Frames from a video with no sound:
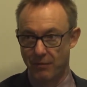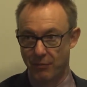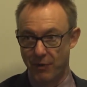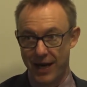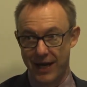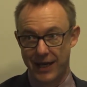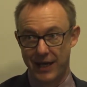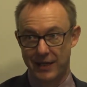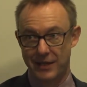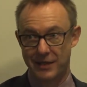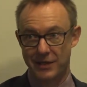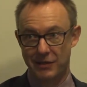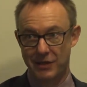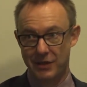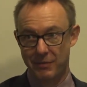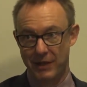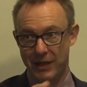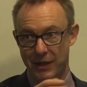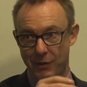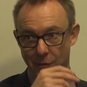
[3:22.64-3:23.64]
bracket. So
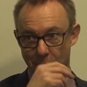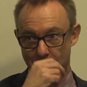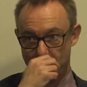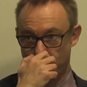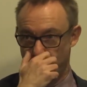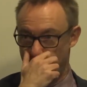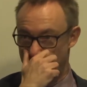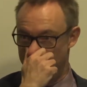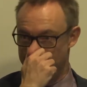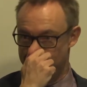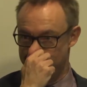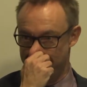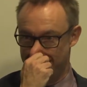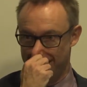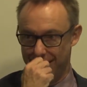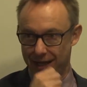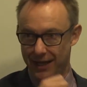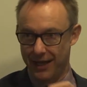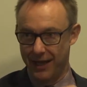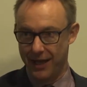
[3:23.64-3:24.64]
something that was affecting,
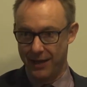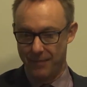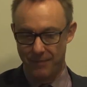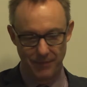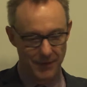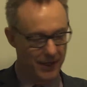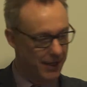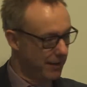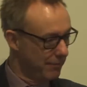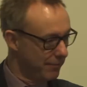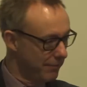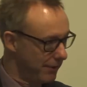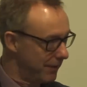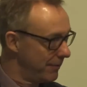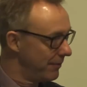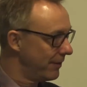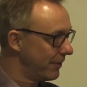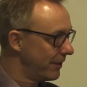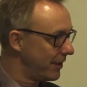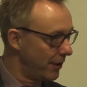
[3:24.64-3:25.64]
um, I
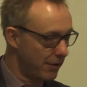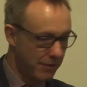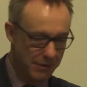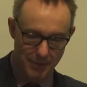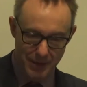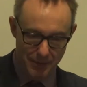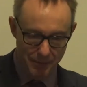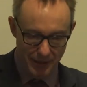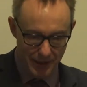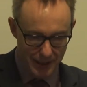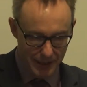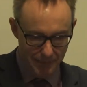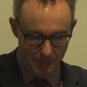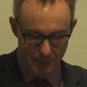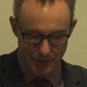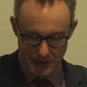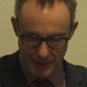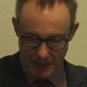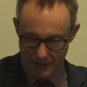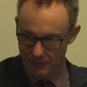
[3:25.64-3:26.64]
can't remember the
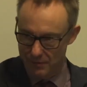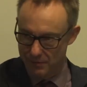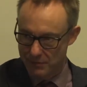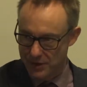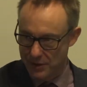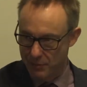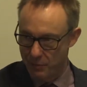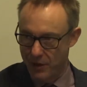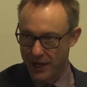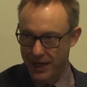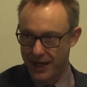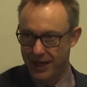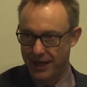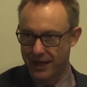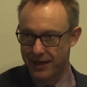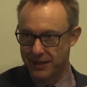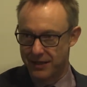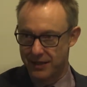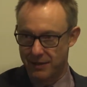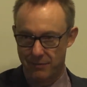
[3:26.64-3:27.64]
numbers, I have them somewhere.
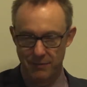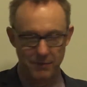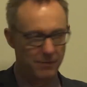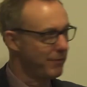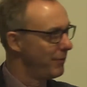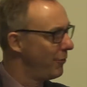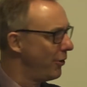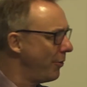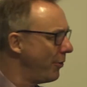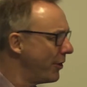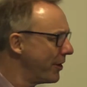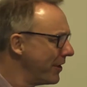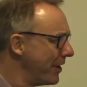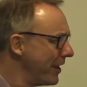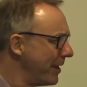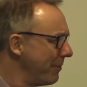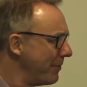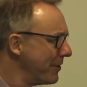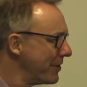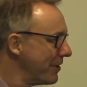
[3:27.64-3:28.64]
Some, what, what are
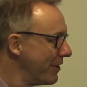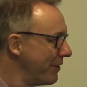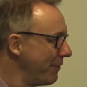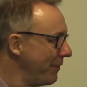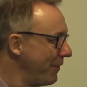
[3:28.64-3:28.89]
the numbers on the